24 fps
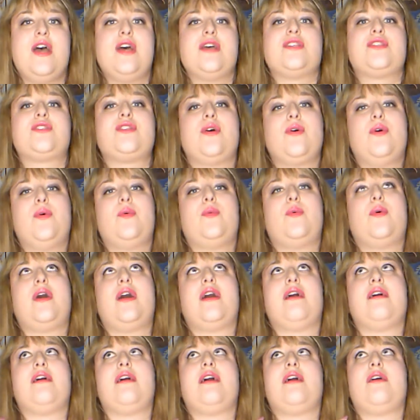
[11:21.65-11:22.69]
So
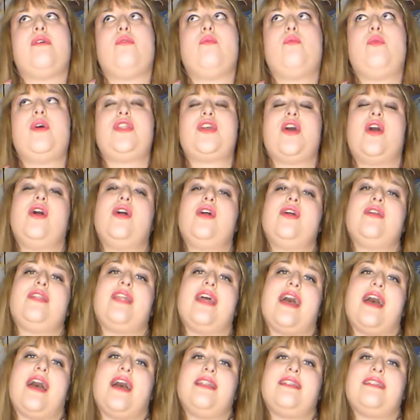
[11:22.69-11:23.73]
with her,
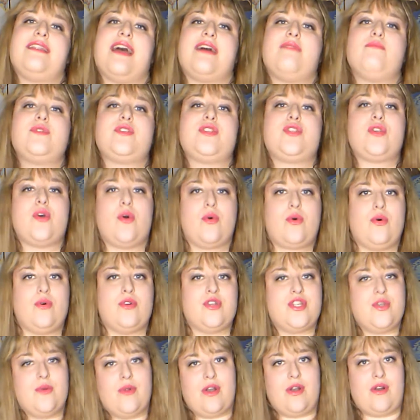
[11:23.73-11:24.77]
that, that was so
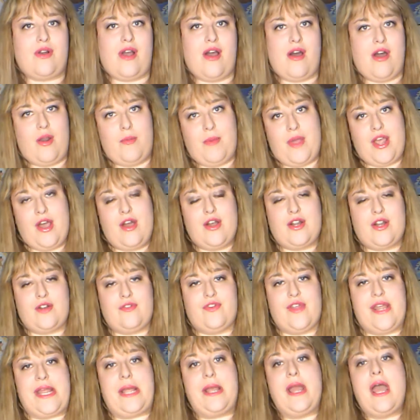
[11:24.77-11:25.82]
cool. She wrote her
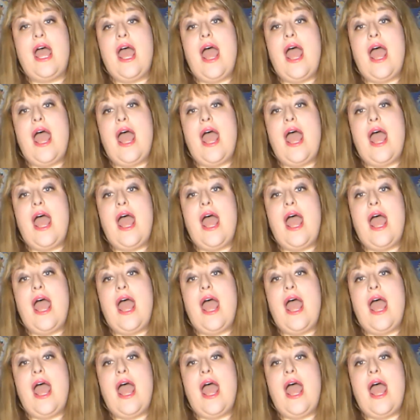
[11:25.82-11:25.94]
autobiography.